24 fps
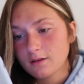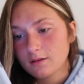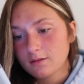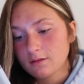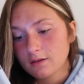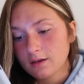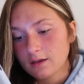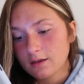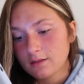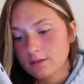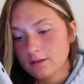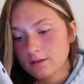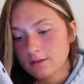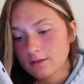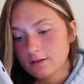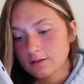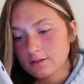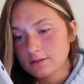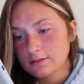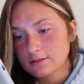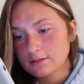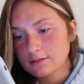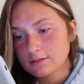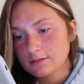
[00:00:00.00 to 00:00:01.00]
Okay, and then
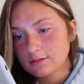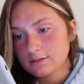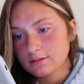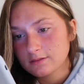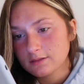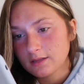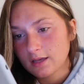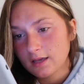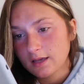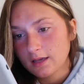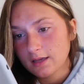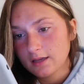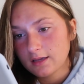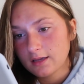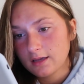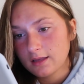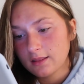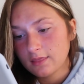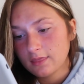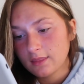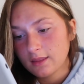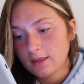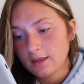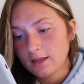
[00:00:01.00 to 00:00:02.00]
that,
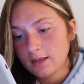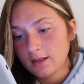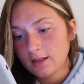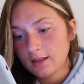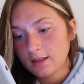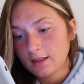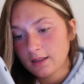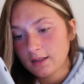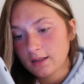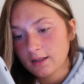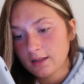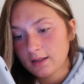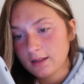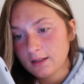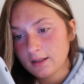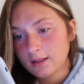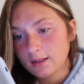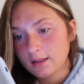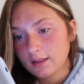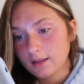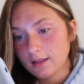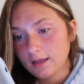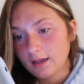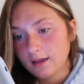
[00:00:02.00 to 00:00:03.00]
and then,
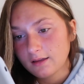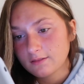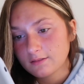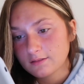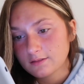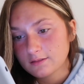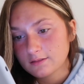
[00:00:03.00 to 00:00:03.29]
yeah.